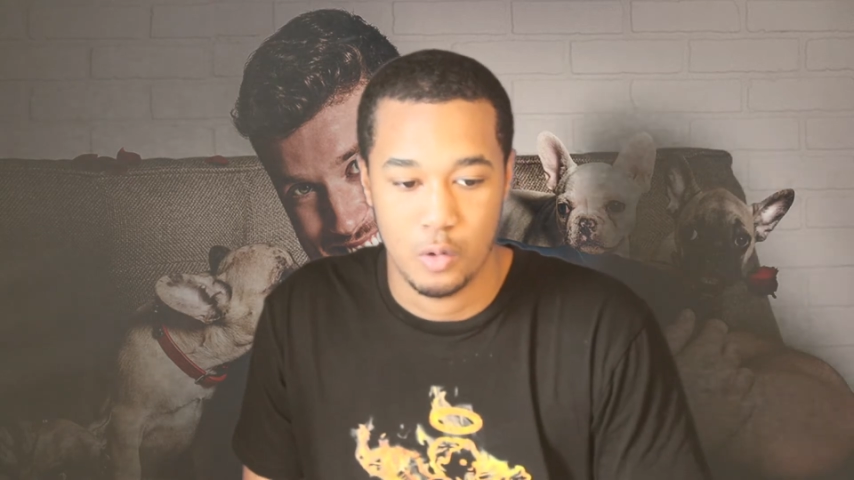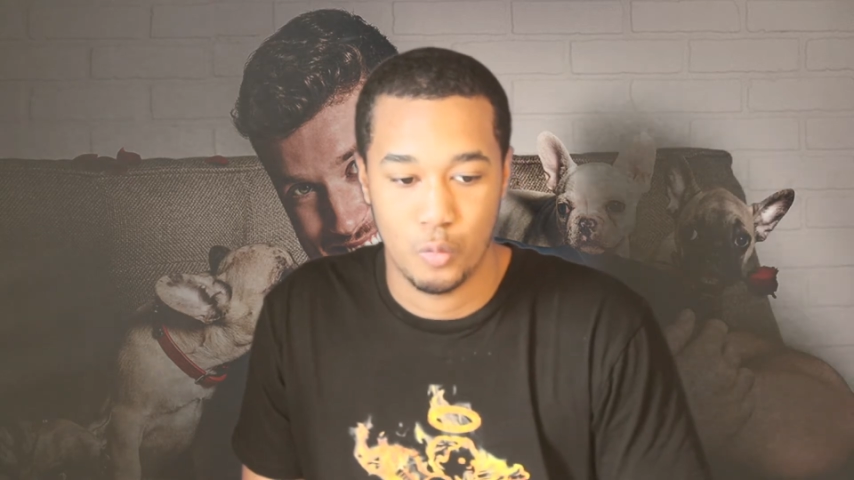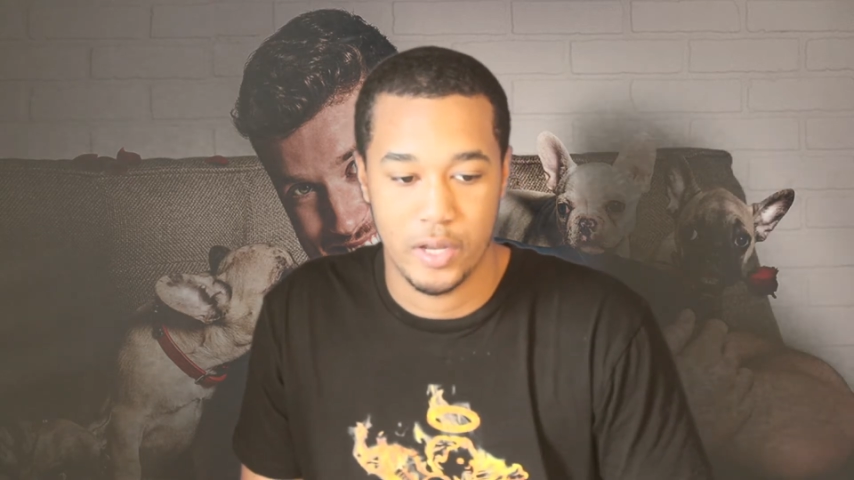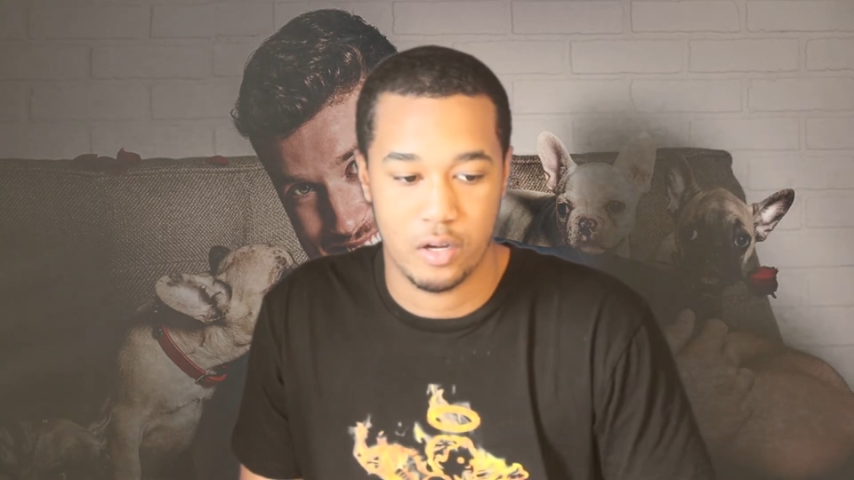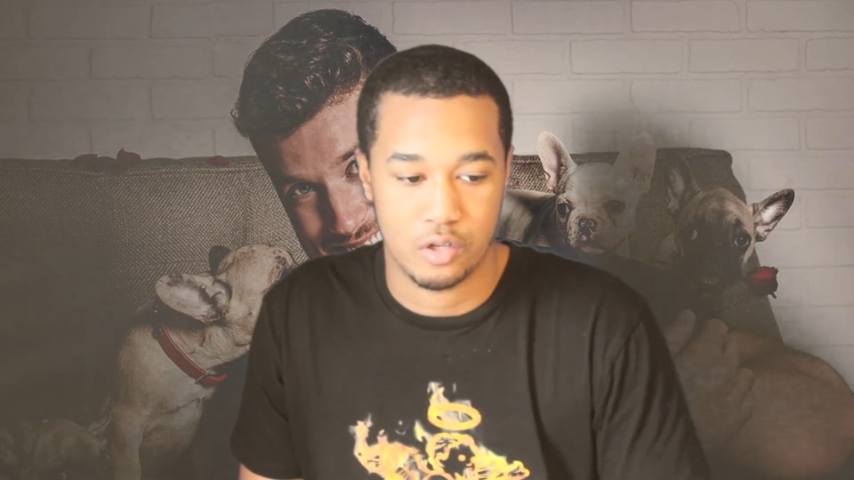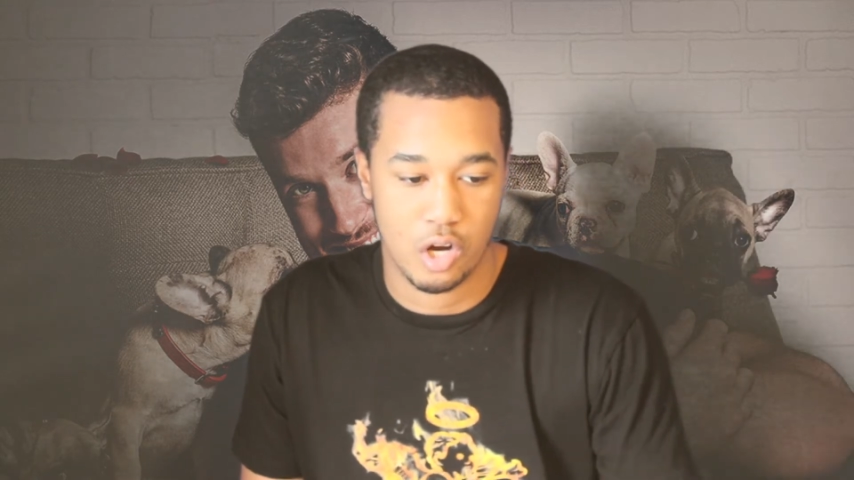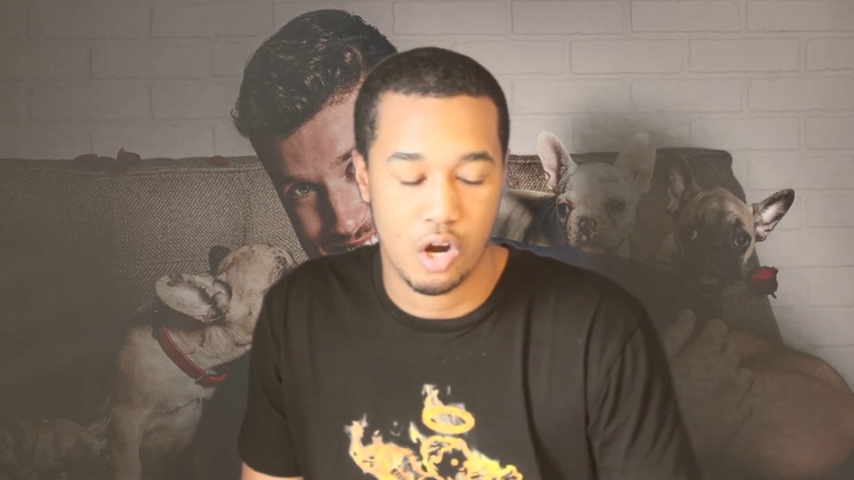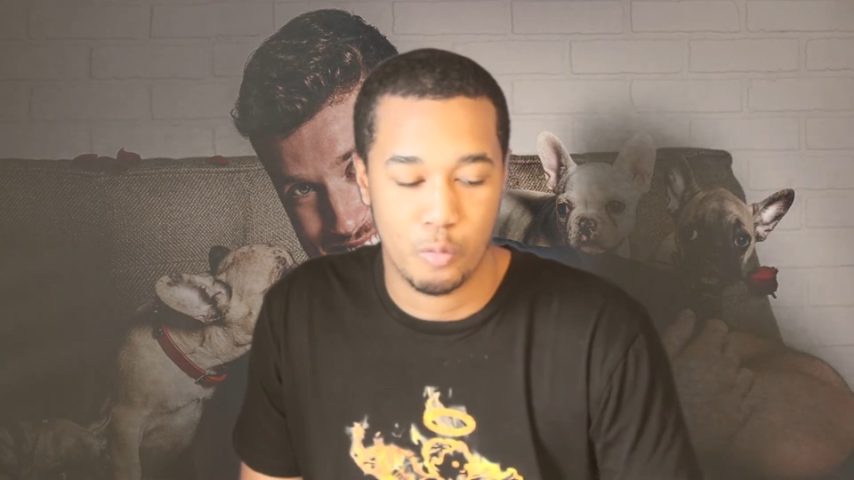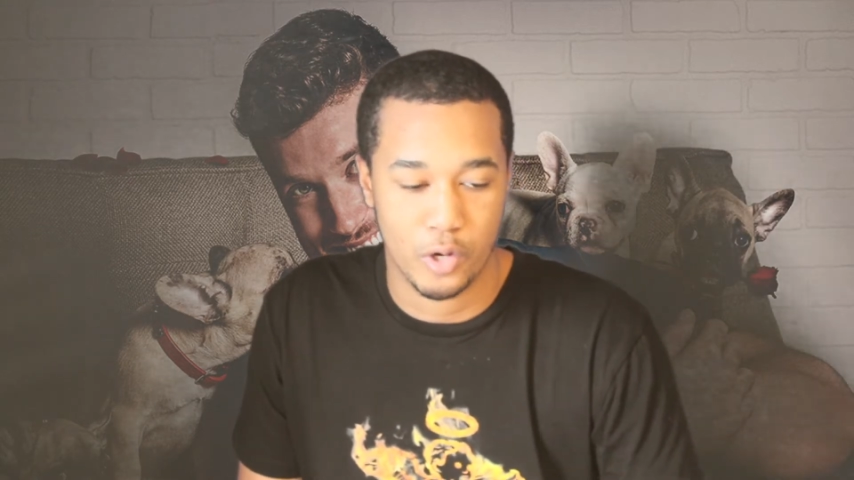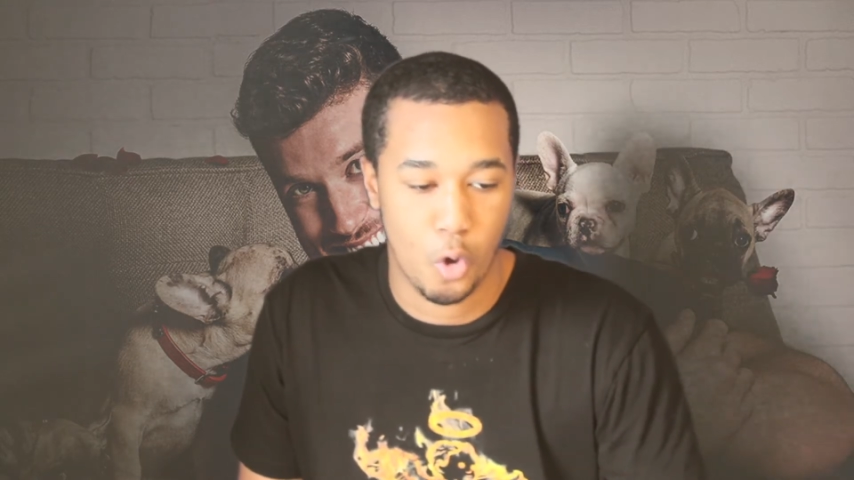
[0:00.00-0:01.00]
when a
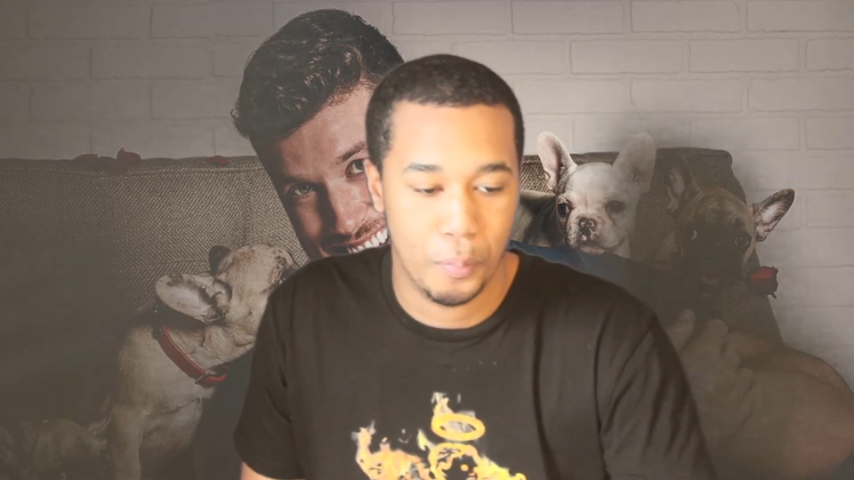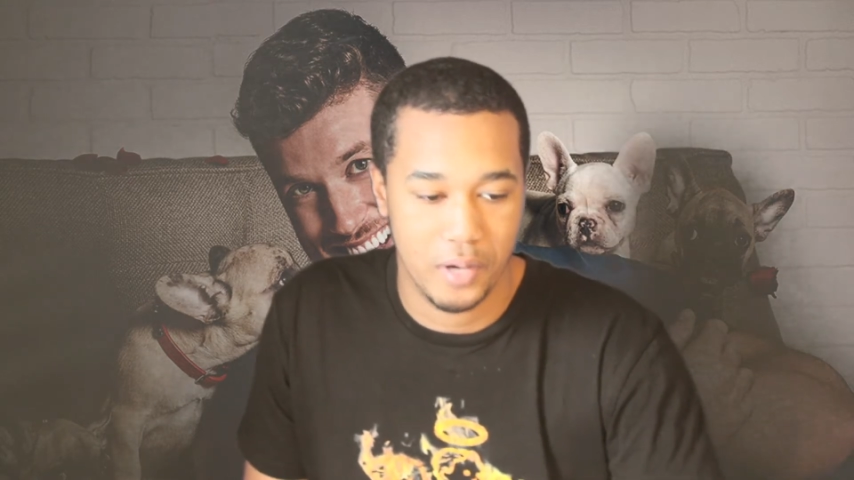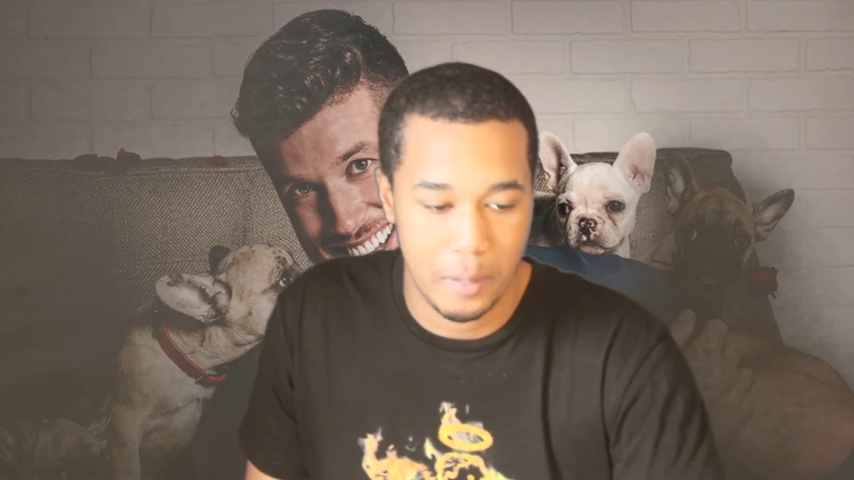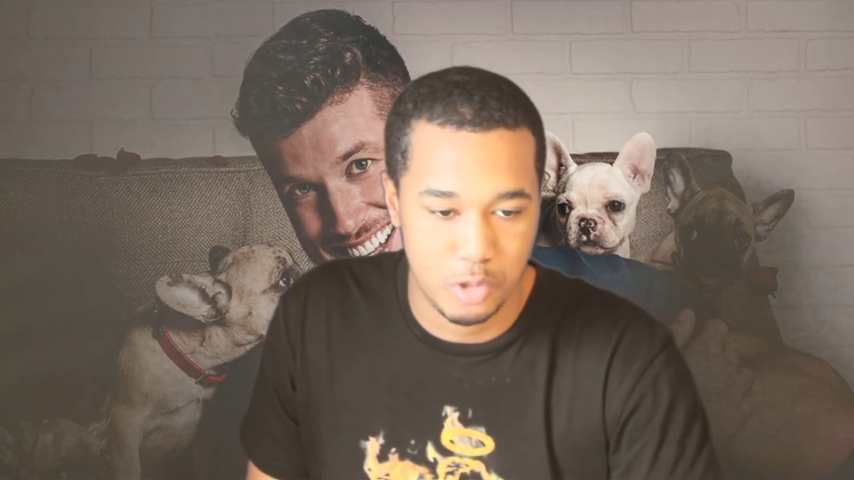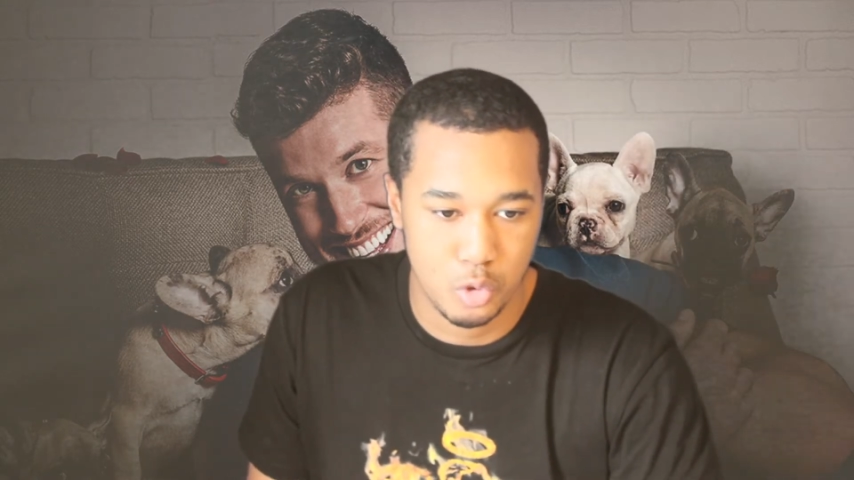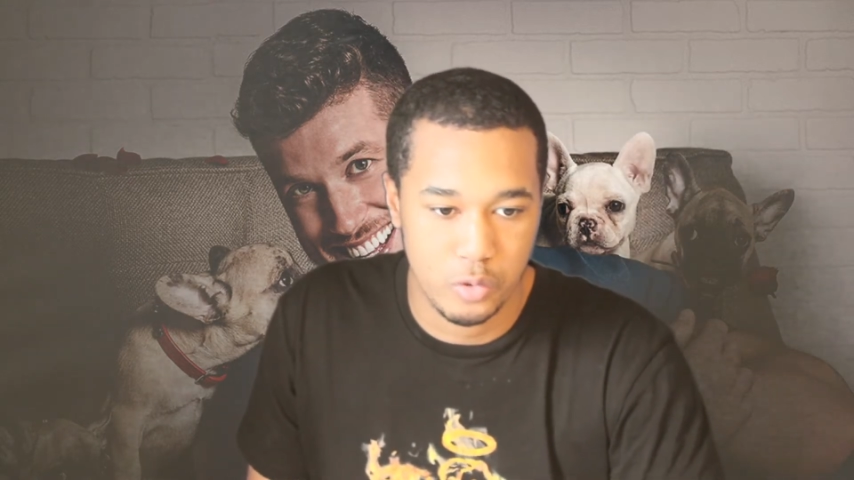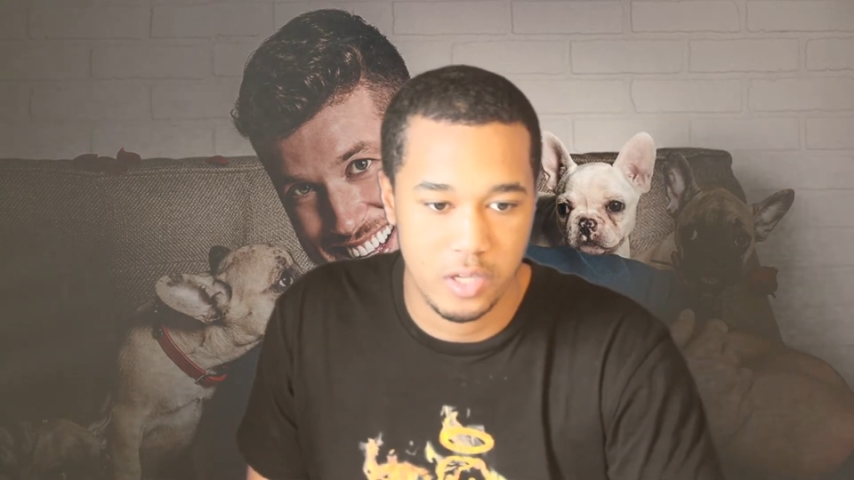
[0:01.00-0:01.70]
girl would open up to